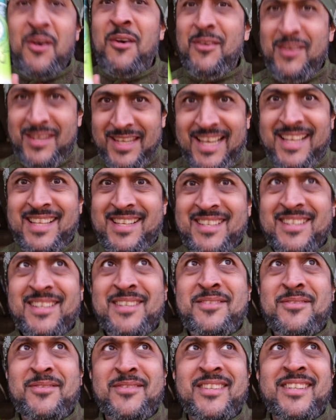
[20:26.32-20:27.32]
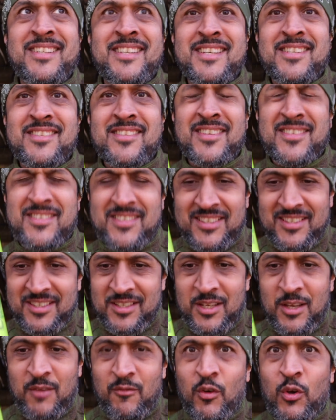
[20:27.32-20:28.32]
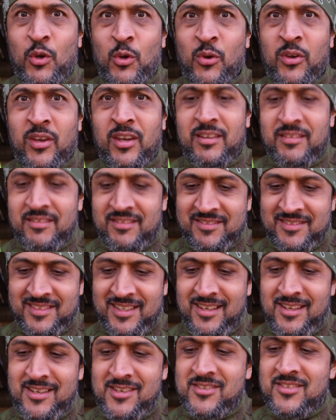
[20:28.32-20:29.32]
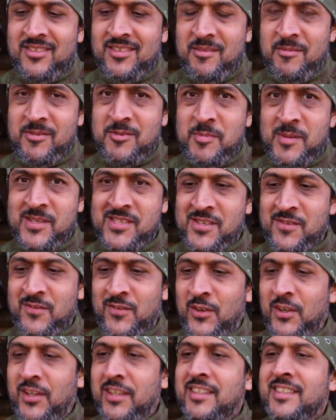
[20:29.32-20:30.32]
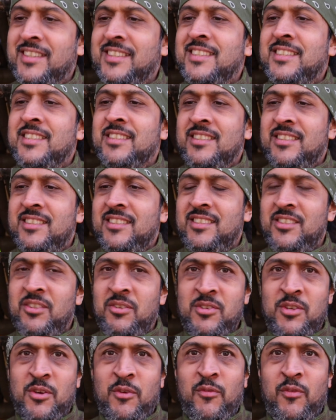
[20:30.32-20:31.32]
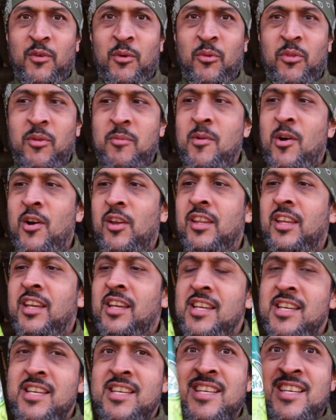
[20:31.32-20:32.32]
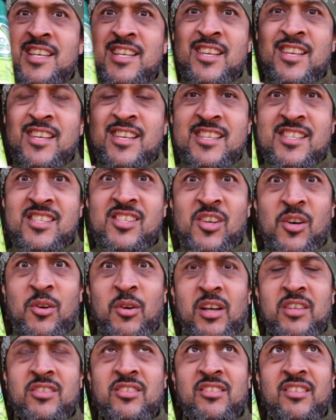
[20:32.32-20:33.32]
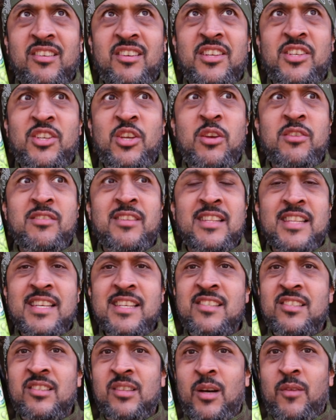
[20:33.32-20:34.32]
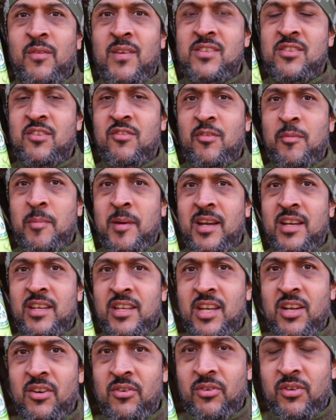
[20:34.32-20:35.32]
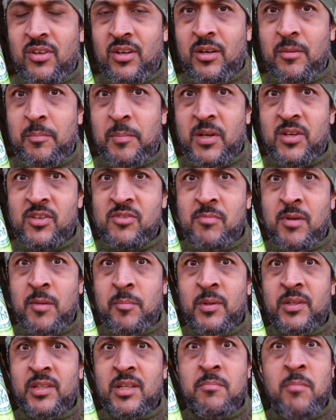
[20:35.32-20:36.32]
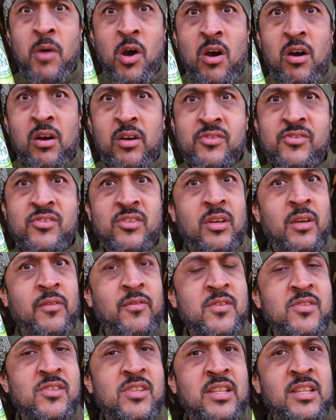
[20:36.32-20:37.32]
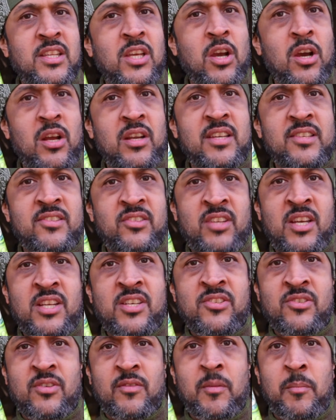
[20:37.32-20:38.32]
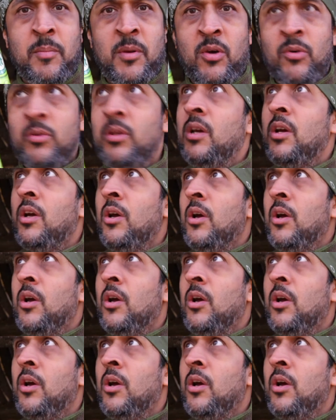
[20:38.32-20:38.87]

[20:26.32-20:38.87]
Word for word: oh yeah, that's what she says. For cooking, that is. Let me specify. You and your filthy mind. So I started using this stuff as of about a year ago because of my buddy Mark. So if you've seen the earlier stages of the build,